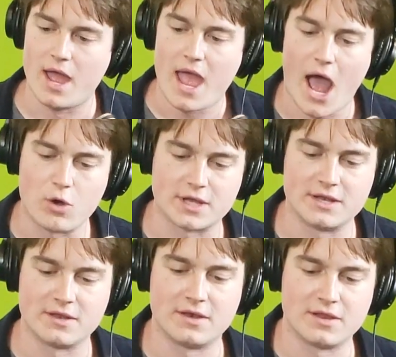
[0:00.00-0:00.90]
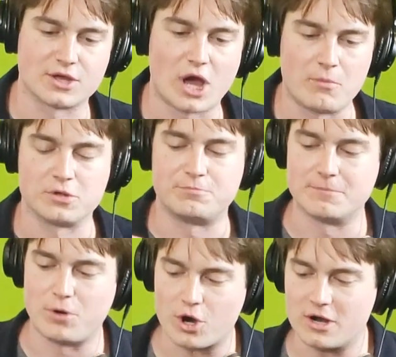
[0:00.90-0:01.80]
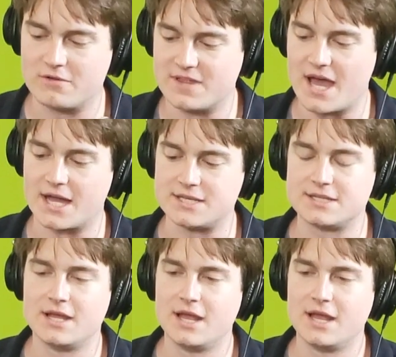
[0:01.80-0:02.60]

how can the Commonwealth be a part of that